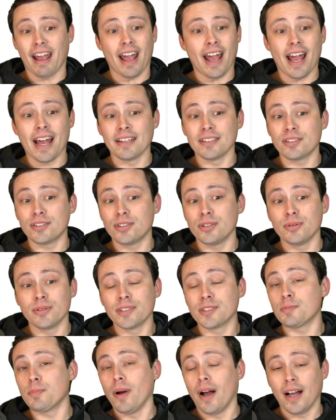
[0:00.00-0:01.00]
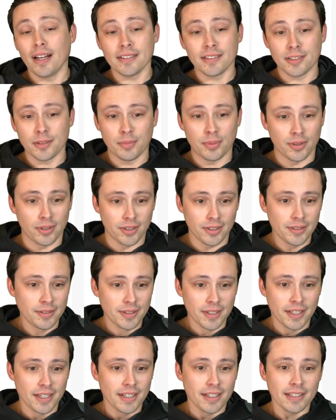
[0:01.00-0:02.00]
as soon as possible,
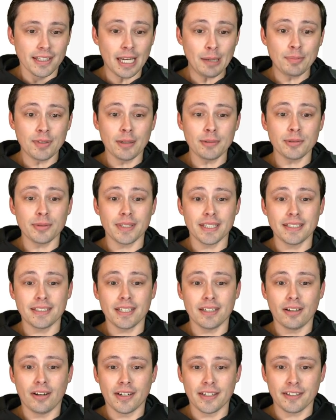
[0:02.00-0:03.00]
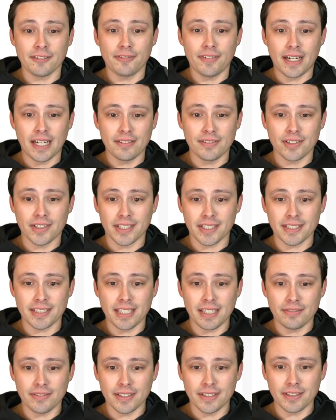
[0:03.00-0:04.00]
laptops with Intel Arc 5 and Arc
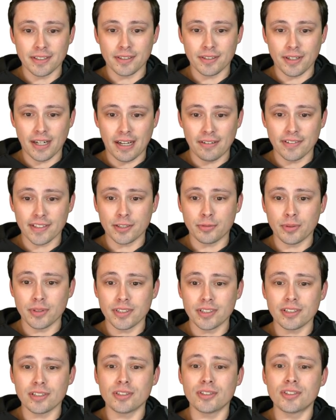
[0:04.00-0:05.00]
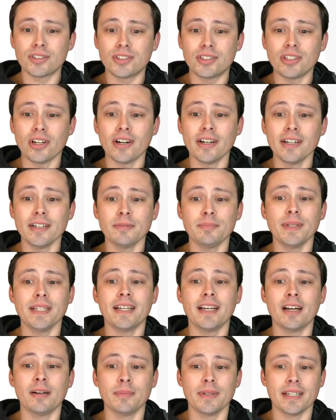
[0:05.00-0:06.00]
7 graphics will start
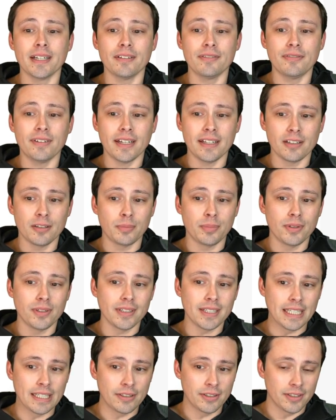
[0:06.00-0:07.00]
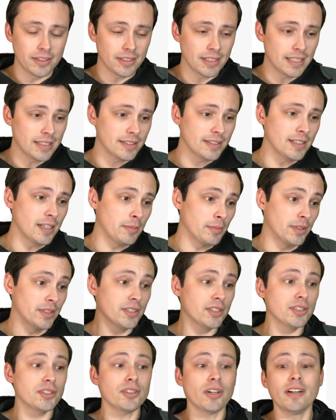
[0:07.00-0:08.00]
becoming available in early summer.
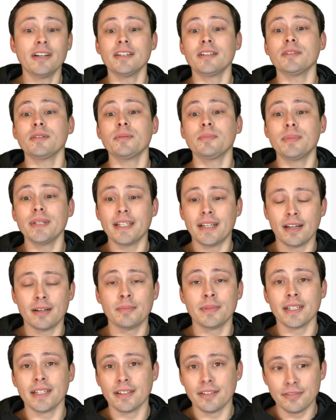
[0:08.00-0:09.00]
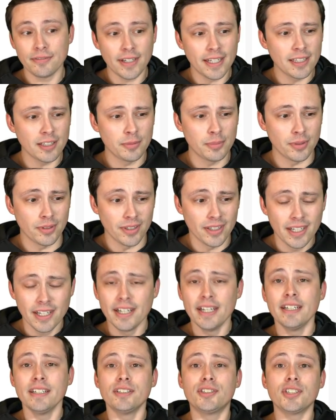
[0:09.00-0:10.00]
Start becoming available.
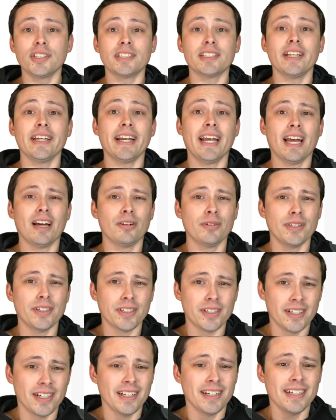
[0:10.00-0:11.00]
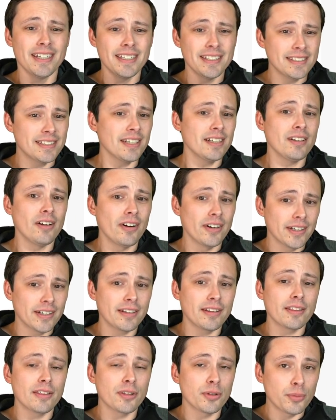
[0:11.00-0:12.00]
Just like how your Intel Arc
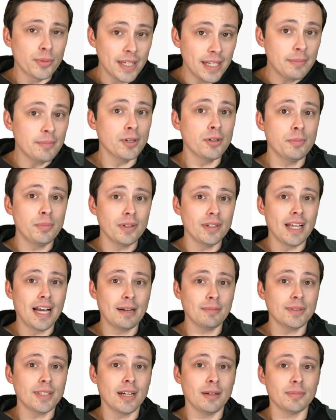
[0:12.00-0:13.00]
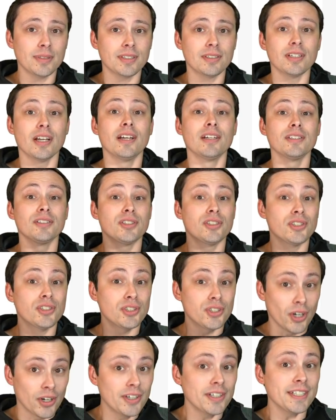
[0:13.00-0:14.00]
3 mobile laptops
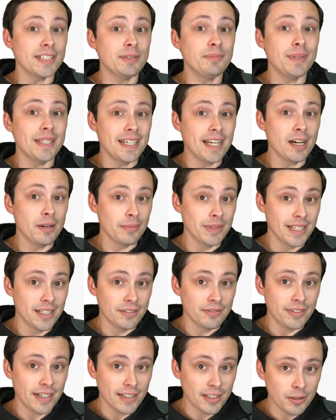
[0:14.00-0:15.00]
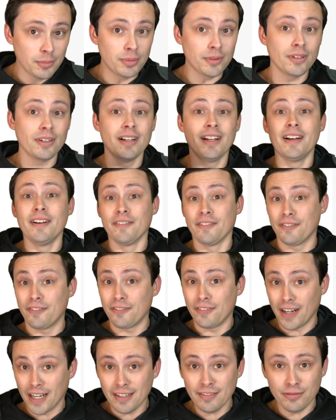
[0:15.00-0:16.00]
started becoming available
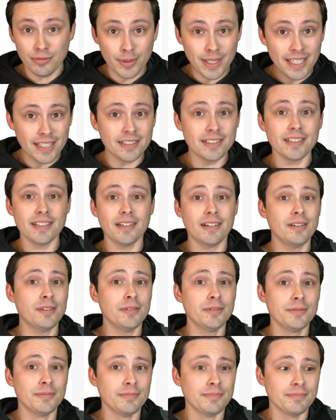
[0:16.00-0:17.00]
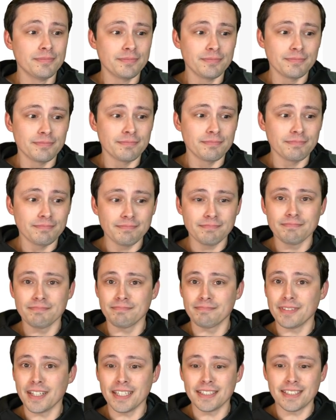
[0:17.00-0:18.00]
five weeks ago.
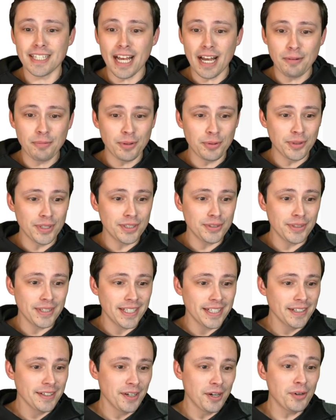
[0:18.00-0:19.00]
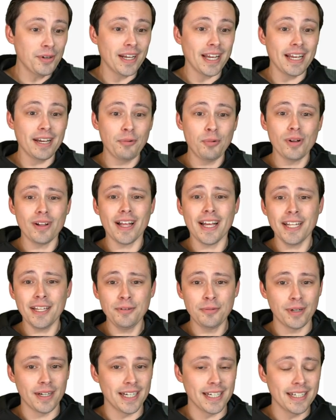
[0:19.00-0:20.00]
Is that what we're doing? Okay, well,
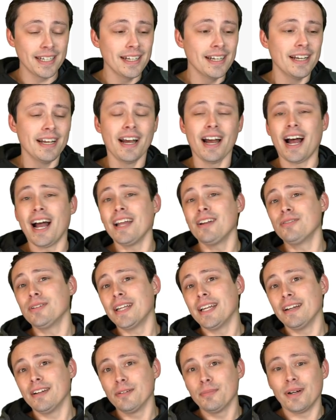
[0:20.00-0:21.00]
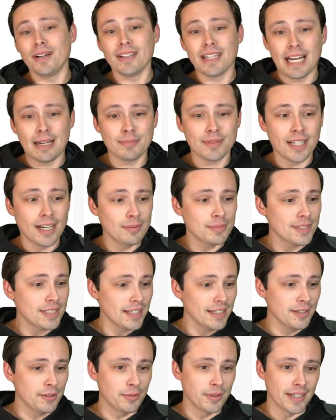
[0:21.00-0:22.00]
anyway, I don't care about laptops
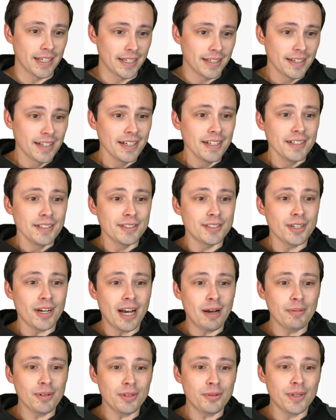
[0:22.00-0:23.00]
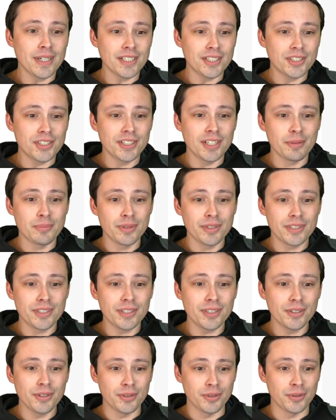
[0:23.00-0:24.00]
anyway. So, how about question number
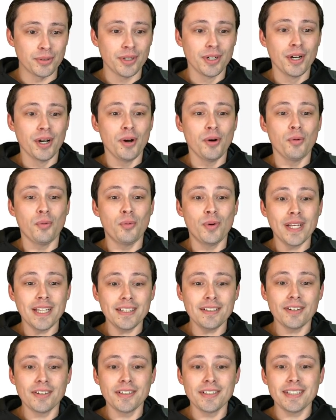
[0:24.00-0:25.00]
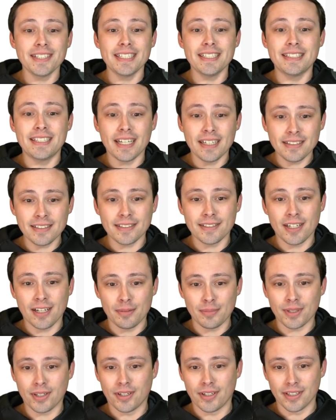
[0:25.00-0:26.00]
two? When are the
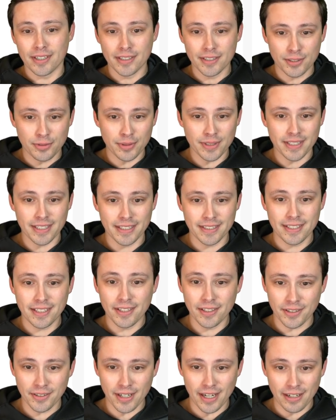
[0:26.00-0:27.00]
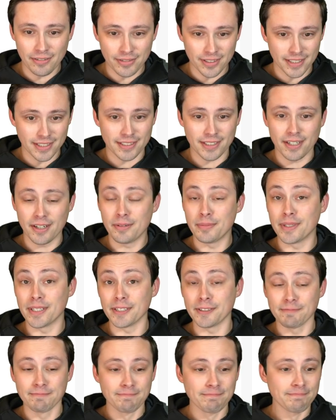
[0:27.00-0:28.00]
desktop cards with Intel graphics
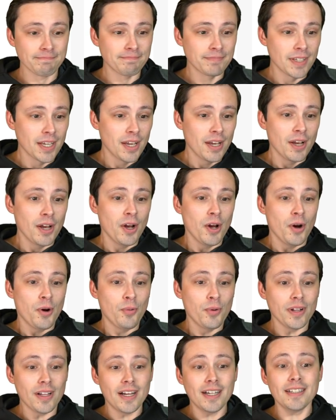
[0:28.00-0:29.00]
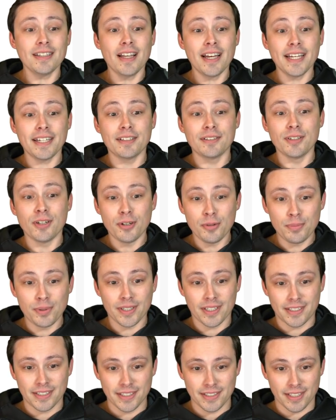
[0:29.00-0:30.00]
coming? Well, unlike
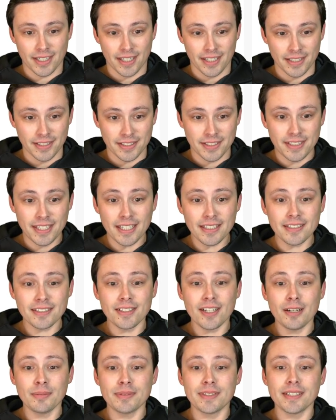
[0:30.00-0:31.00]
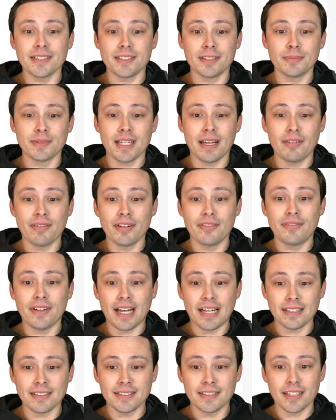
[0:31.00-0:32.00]
notebook designs, desktop systems have a
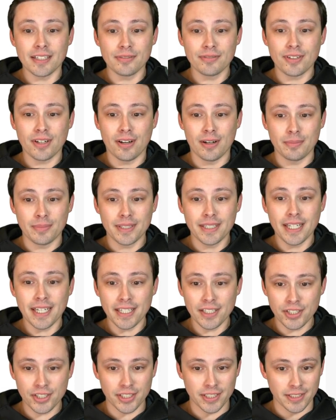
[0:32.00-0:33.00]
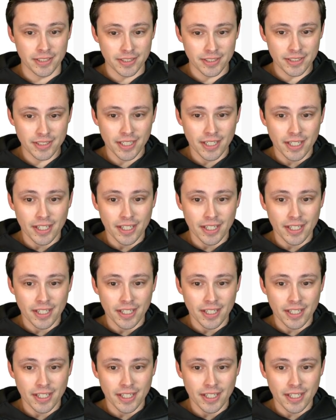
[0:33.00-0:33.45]
vast set of combinations,